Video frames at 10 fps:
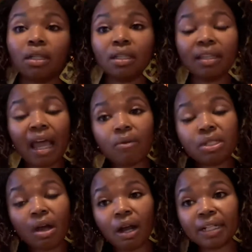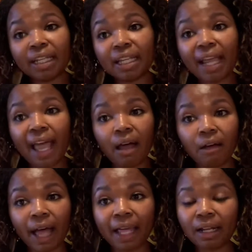That was hard to get out.
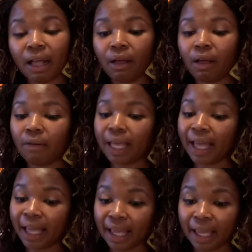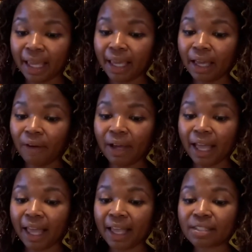I, okay
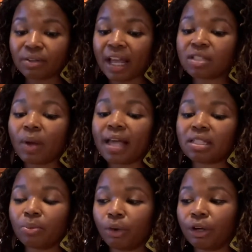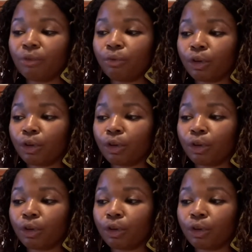okay so that's why it's important for